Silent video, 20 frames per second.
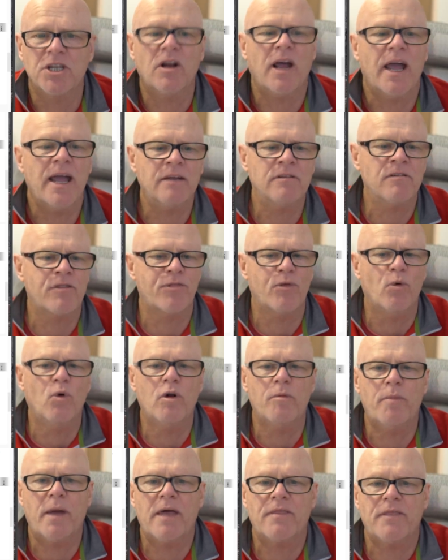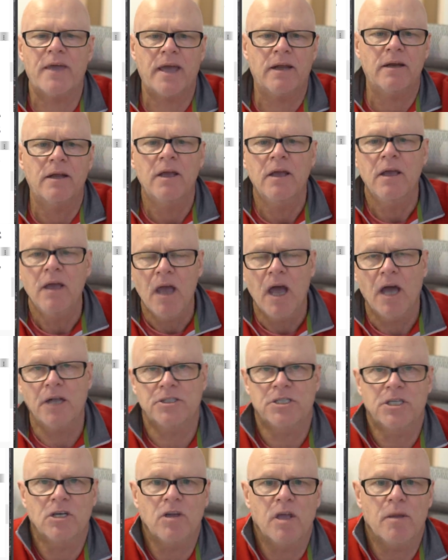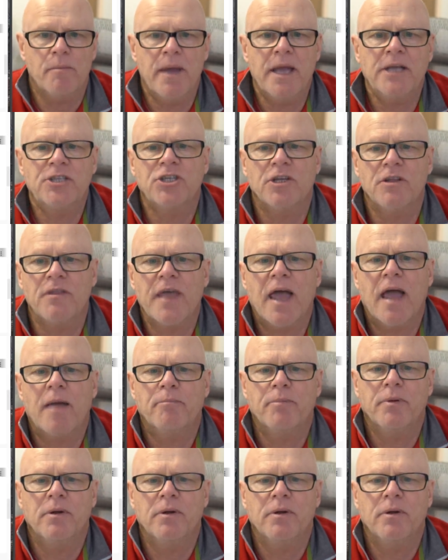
And I hadn't thought about that until you mentioned that.